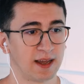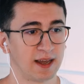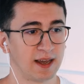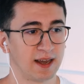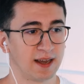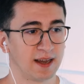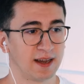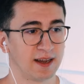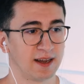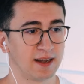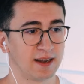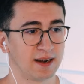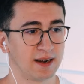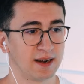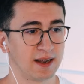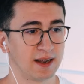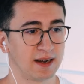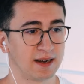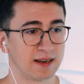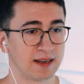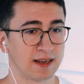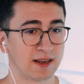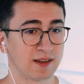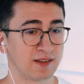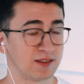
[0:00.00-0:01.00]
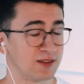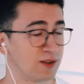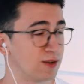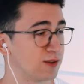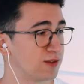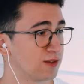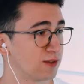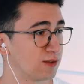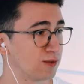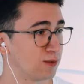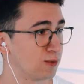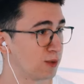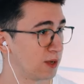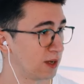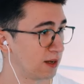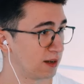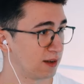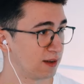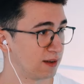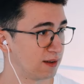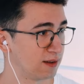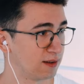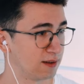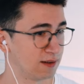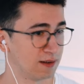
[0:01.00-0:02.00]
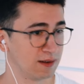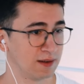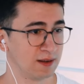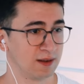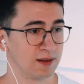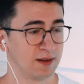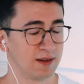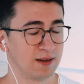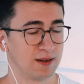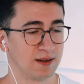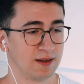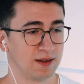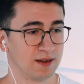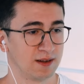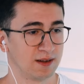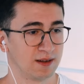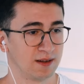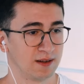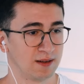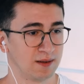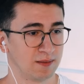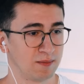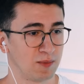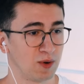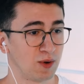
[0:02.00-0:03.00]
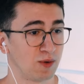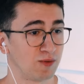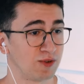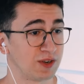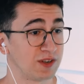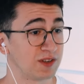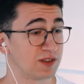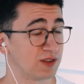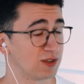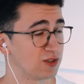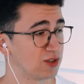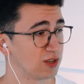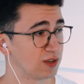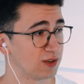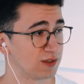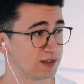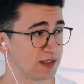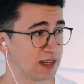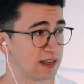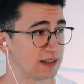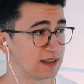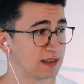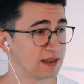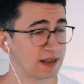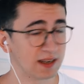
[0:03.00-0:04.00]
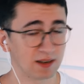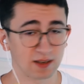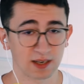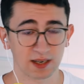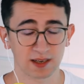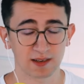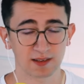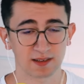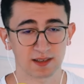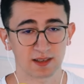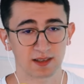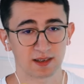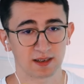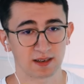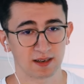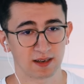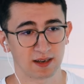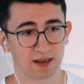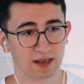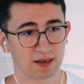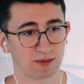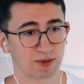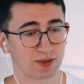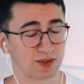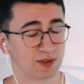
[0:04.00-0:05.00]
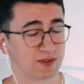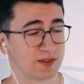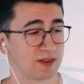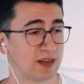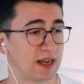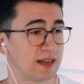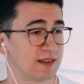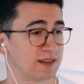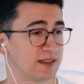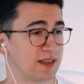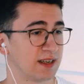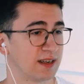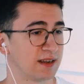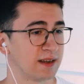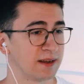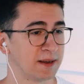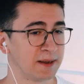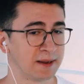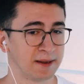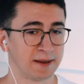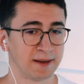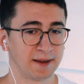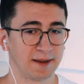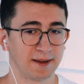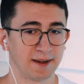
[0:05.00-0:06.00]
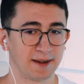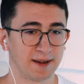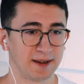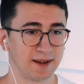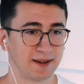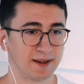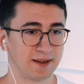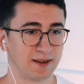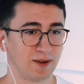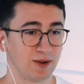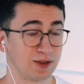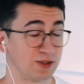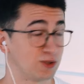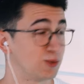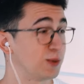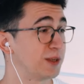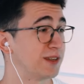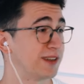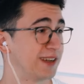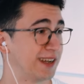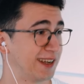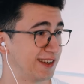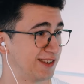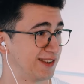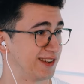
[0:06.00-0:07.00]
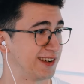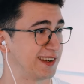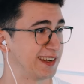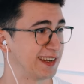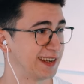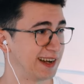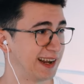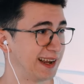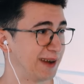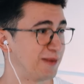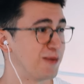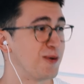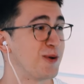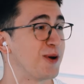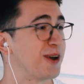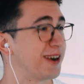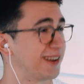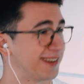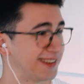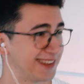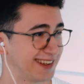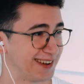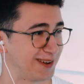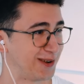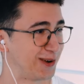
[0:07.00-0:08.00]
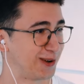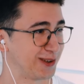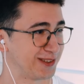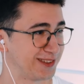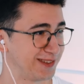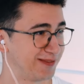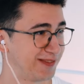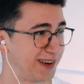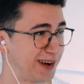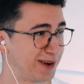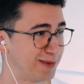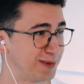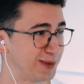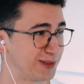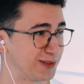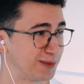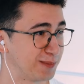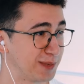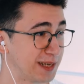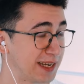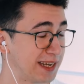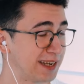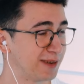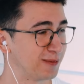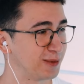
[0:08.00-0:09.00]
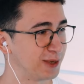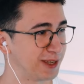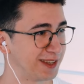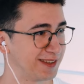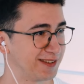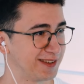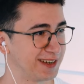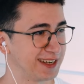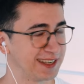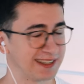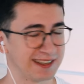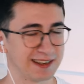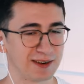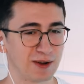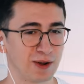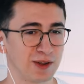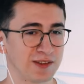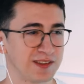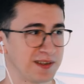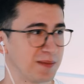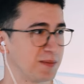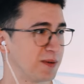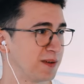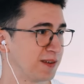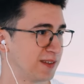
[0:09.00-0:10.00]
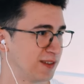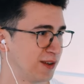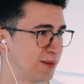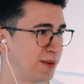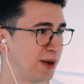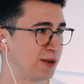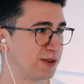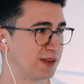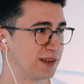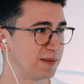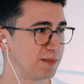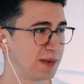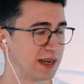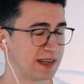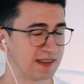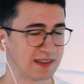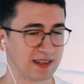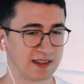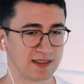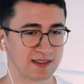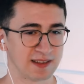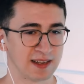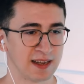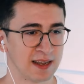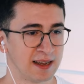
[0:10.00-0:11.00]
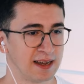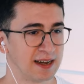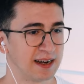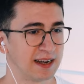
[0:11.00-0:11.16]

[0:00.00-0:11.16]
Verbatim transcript: And he is also doing more research in causality nowadays. And he was also asking, on Twitter, actually, like, what is the causal variable to begin with, right? The concept somehow didn't make sense.